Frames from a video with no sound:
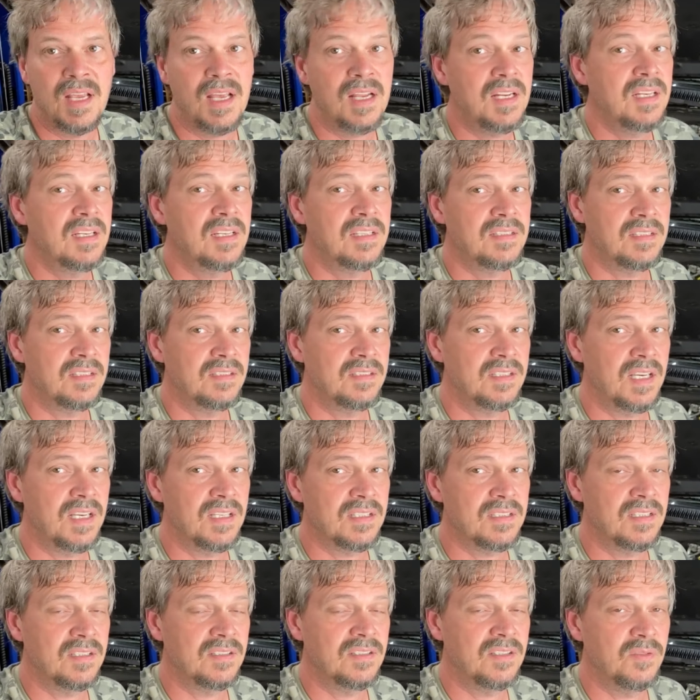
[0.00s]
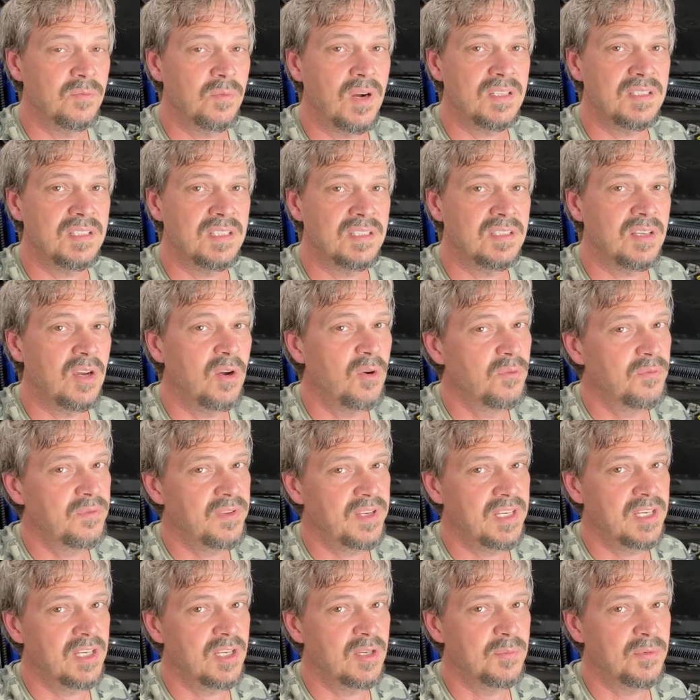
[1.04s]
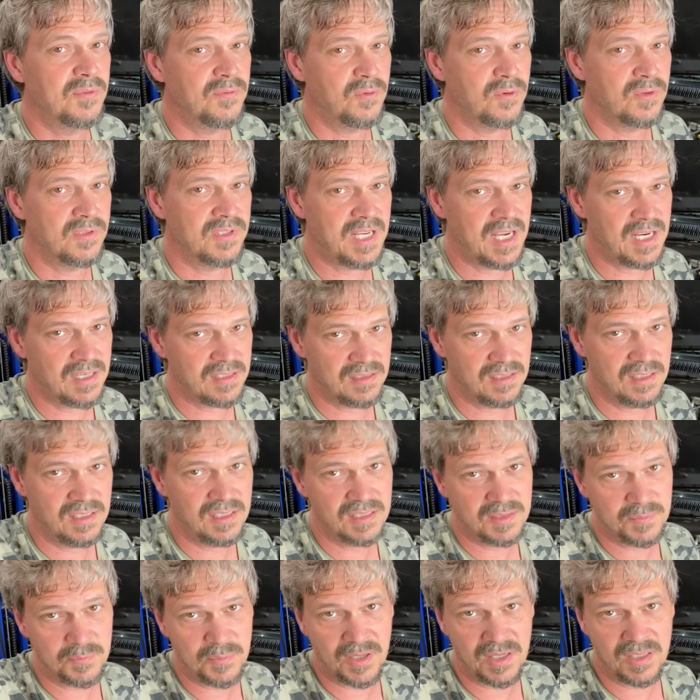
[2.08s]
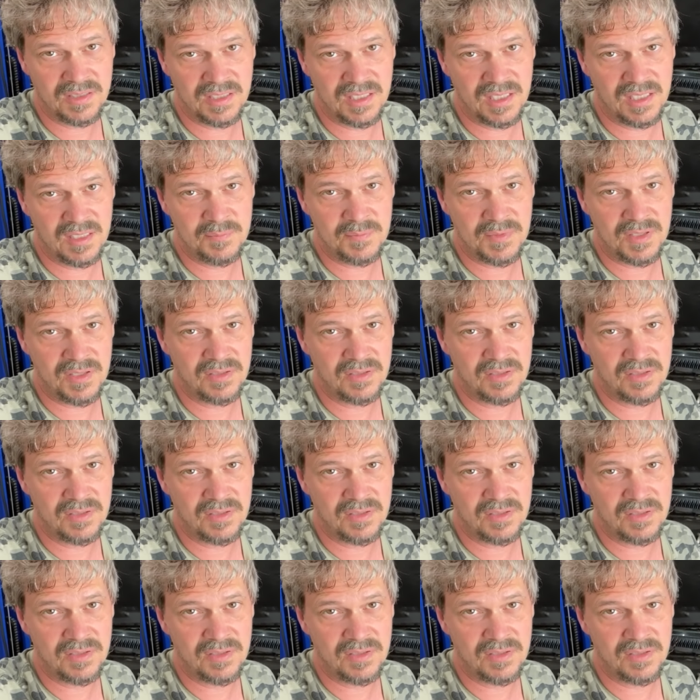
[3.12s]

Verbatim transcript: I need to suggest that you watch this whole video before tackling this project,